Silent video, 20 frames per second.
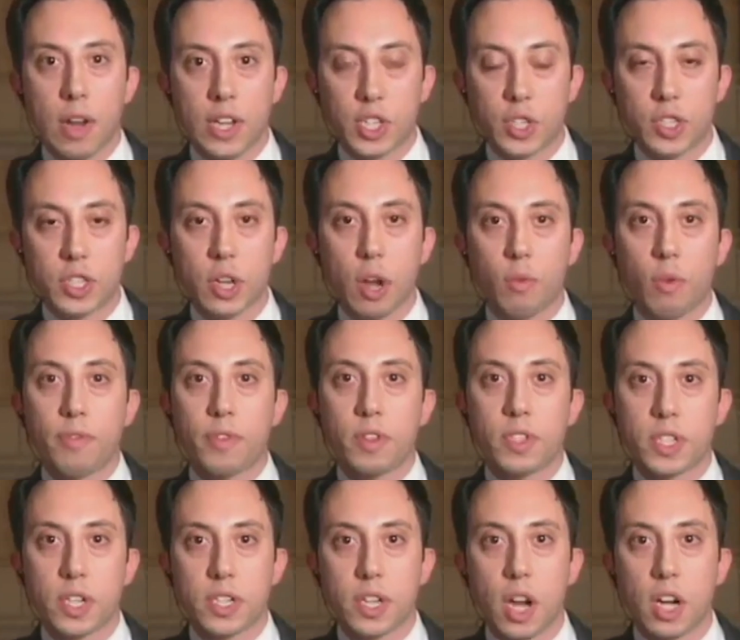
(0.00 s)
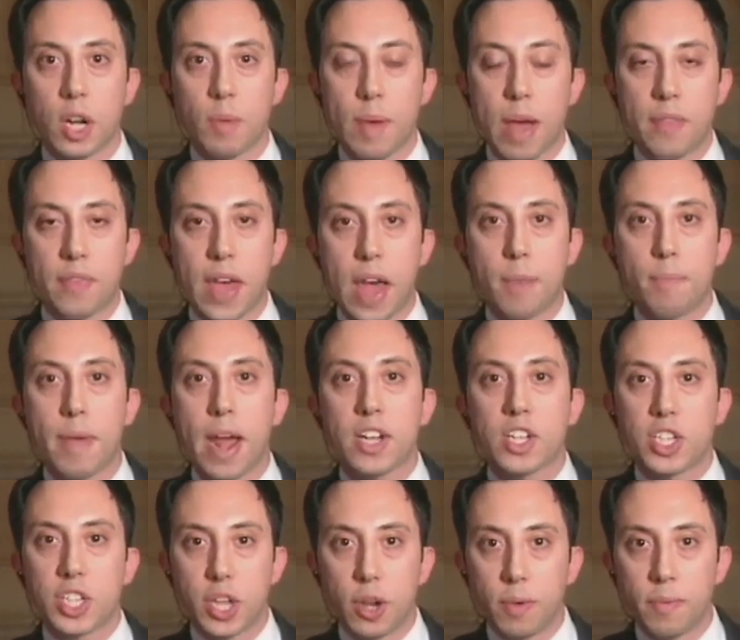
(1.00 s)
as you saw, refused to talk about that. Back
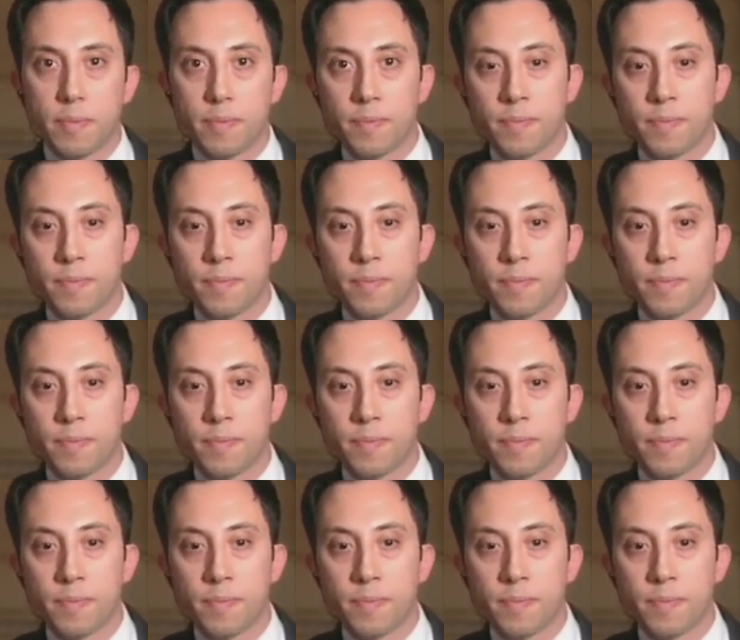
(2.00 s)
to you.